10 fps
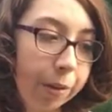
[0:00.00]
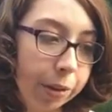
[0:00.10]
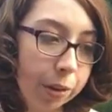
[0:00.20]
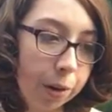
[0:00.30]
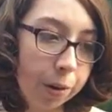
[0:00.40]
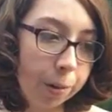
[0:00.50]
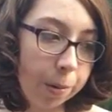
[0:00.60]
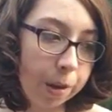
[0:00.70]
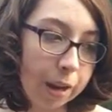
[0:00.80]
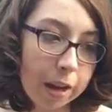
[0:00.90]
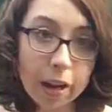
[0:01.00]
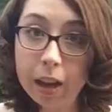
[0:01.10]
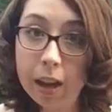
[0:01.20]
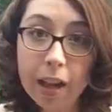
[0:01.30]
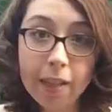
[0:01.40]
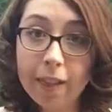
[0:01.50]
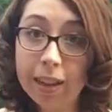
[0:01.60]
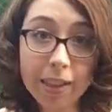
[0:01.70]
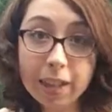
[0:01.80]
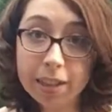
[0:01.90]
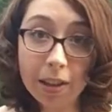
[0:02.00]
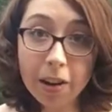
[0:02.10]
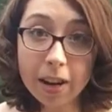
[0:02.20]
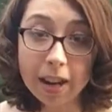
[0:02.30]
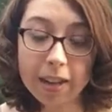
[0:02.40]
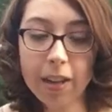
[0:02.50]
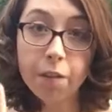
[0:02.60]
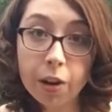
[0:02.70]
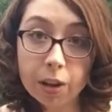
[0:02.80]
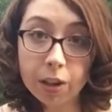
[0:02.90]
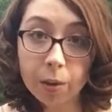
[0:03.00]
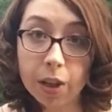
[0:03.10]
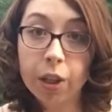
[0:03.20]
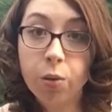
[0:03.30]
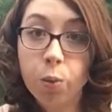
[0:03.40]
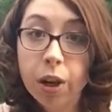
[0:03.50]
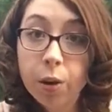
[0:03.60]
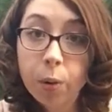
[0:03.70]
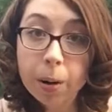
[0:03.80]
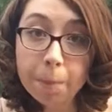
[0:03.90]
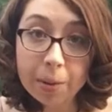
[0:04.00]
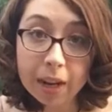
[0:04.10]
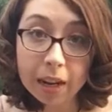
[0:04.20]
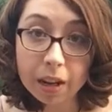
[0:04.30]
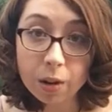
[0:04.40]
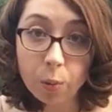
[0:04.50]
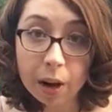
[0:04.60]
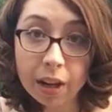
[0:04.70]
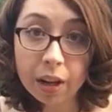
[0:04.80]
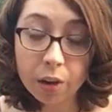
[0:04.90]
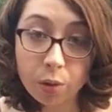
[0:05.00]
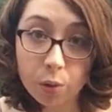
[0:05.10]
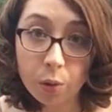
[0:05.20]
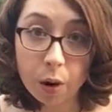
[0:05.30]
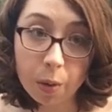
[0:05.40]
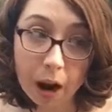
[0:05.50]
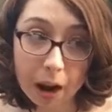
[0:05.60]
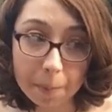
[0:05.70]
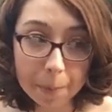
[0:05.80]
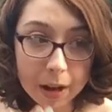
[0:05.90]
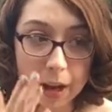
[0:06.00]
So let's get started. First question, what do you want to be when you grow up?